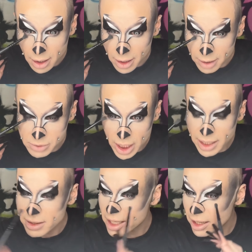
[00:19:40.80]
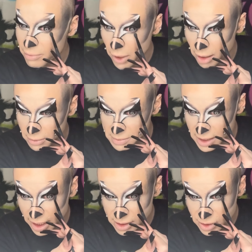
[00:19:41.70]
I'm trying to think of problems
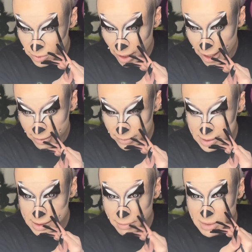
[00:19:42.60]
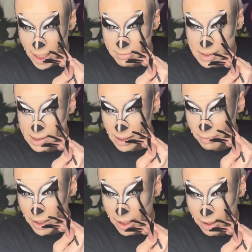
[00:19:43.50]
that I do have. Sometimes
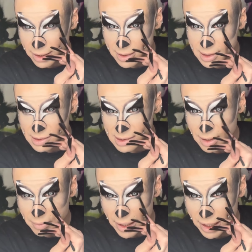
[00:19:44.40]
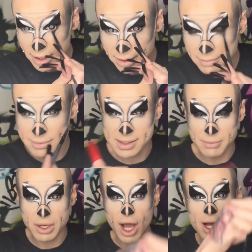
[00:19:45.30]
zipping
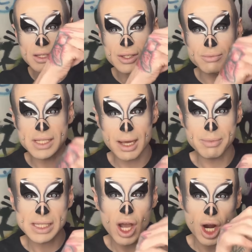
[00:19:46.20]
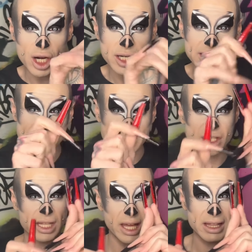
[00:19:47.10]
some costumes up is hard,
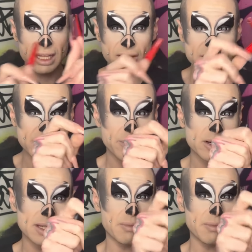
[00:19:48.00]
especially like the little zippers.